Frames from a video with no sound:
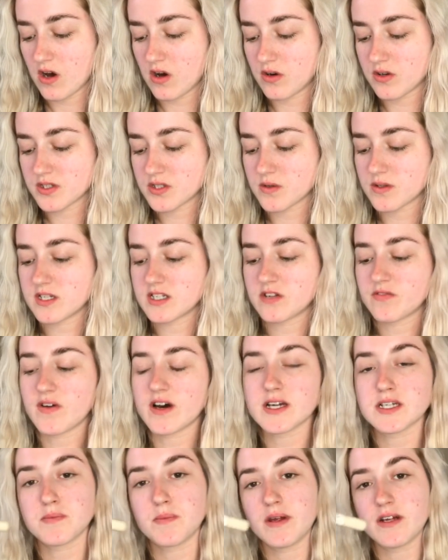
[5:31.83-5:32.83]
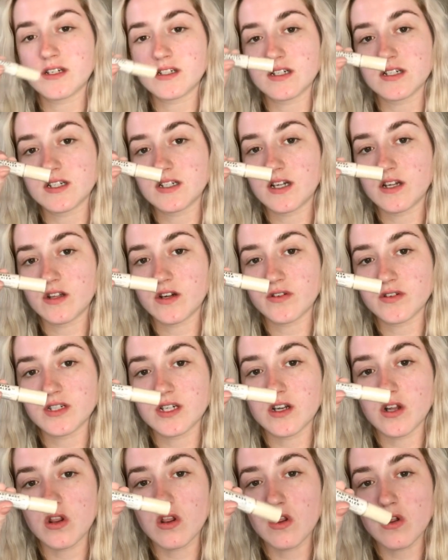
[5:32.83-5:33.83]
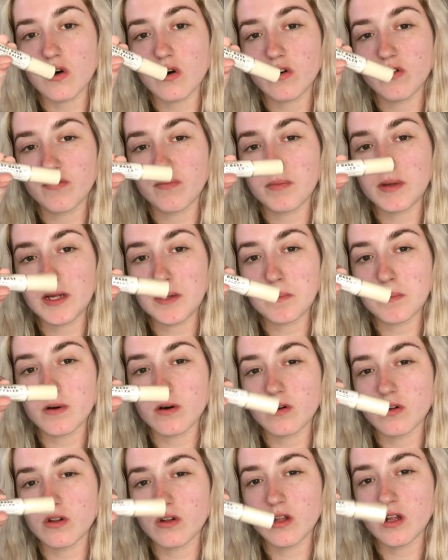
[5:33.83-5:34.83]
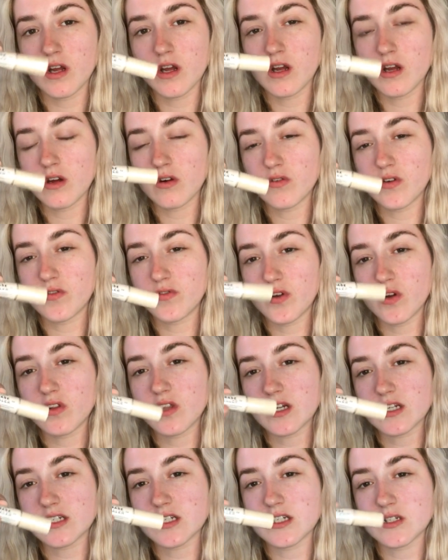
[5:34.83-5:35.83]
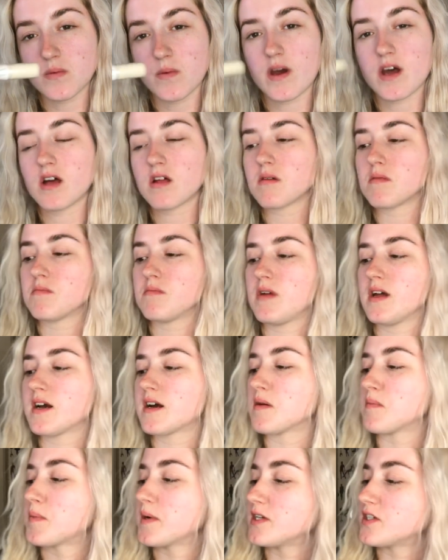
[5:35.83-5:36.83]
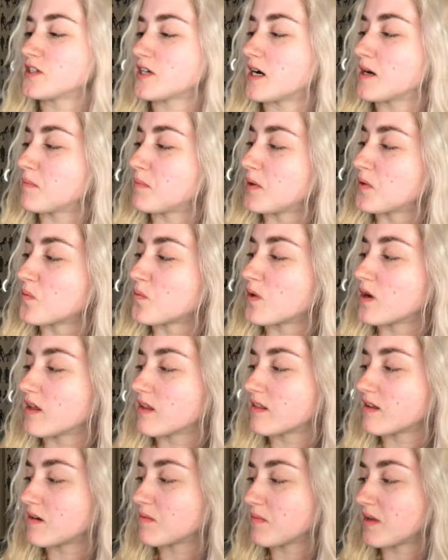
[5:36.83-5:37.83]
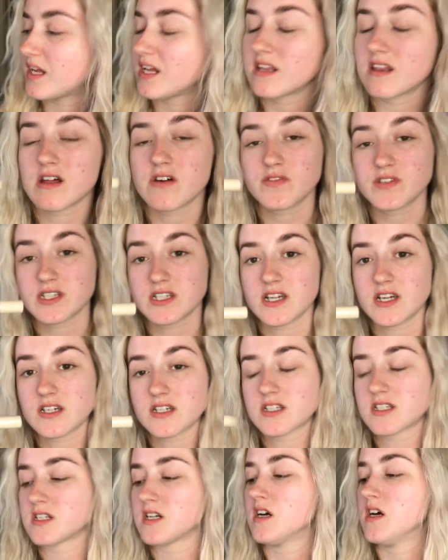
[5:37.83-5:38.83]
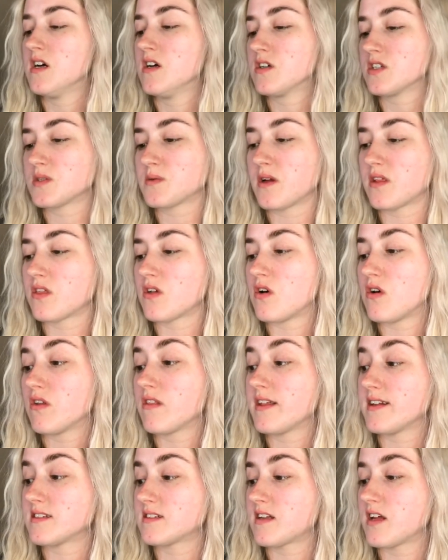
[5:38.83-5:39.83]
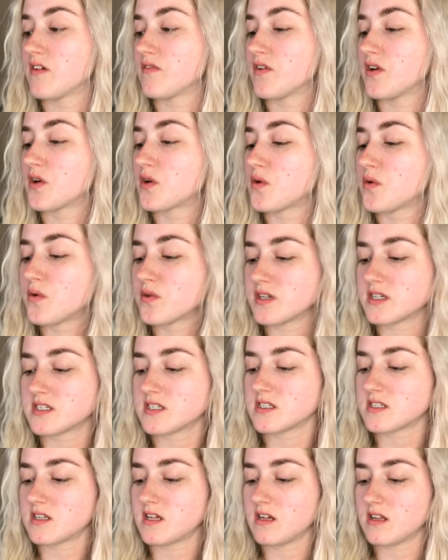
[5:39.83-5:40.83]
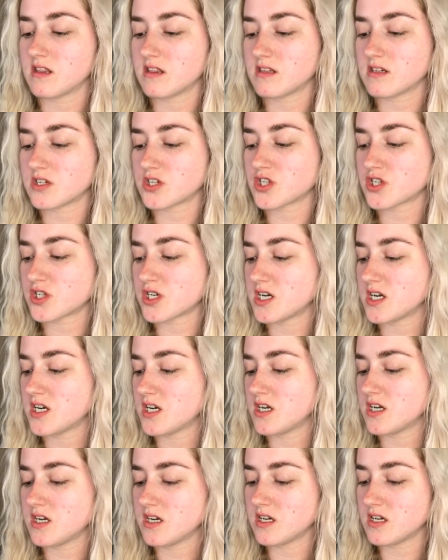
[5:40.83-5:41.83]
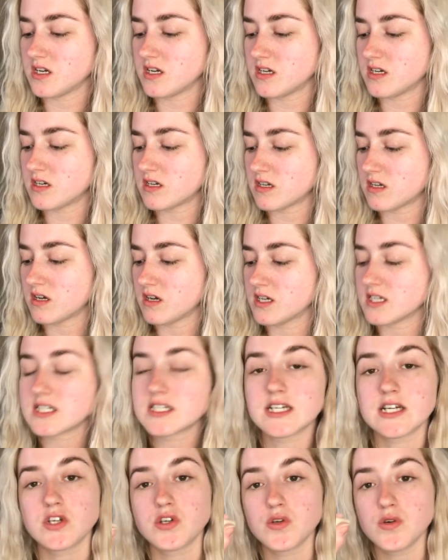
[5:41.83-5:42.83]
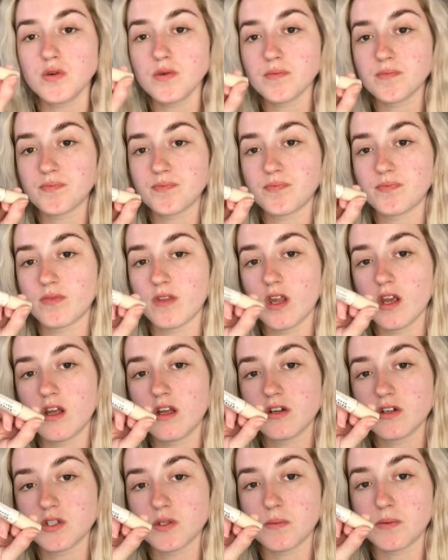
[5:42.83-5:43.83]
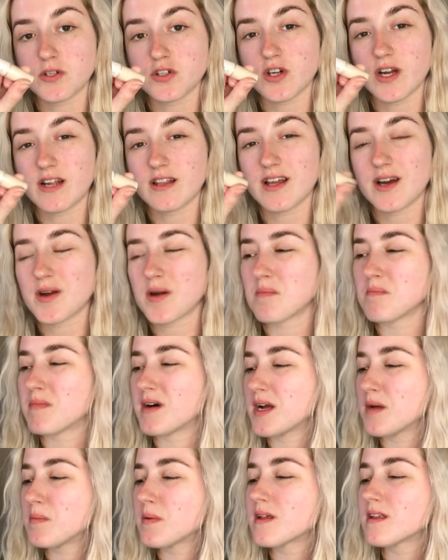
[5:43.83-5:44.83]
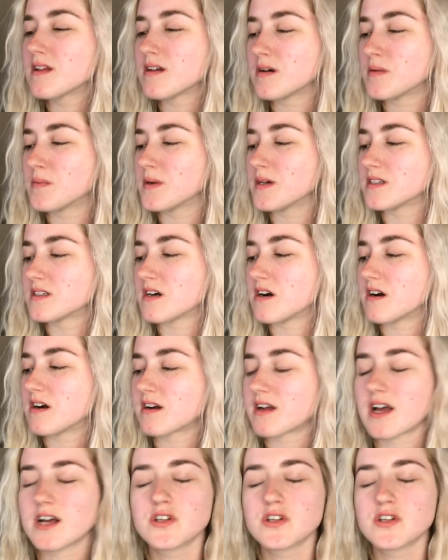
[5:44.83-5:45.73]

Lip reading: Also, this fast-based concealer, I've seen a lot of people review this as well, Makeup by Jack being one of them. He loves this, so I thought, let's give it a go. This is in the shade C2, so we'll be trying that out. It might be a little bit dark.